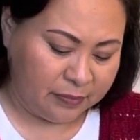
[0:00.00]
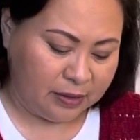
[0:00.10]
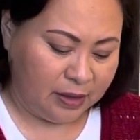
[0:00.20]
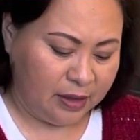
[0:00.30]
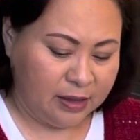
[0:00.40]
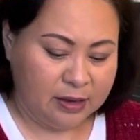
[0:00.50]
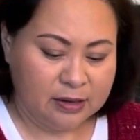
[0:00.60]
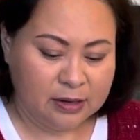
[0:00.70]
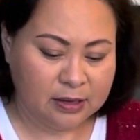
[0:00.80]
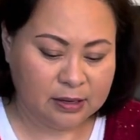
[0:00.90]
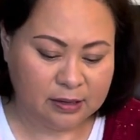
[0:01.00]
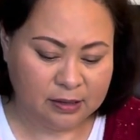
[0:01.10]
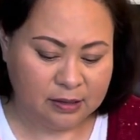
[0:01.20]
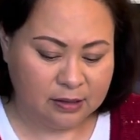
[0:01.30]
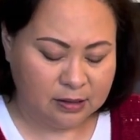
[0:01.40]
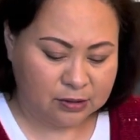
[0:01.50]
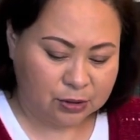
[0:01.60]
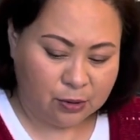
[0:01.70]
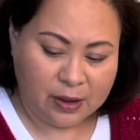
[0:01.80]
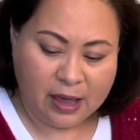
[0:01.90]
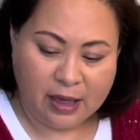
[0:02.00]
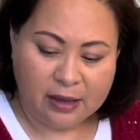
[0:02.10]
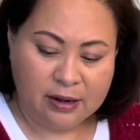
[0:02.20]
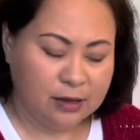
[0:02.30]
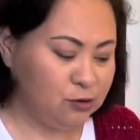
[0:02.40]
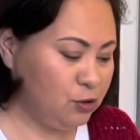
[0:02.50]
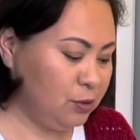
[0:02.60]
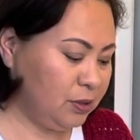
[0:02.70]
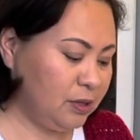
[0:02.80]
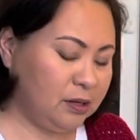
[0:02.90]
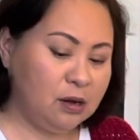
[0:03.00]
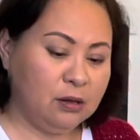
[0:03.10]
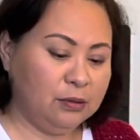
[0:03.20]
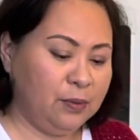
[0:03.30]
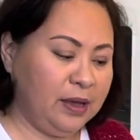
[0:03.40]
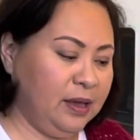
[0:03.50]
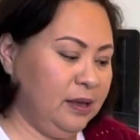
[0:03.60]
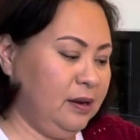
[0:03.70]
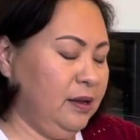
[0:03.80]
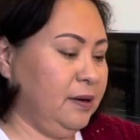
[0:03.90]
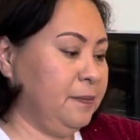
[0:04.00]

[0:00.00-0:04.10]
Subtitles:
and let's go ahead and juice it all the way in here.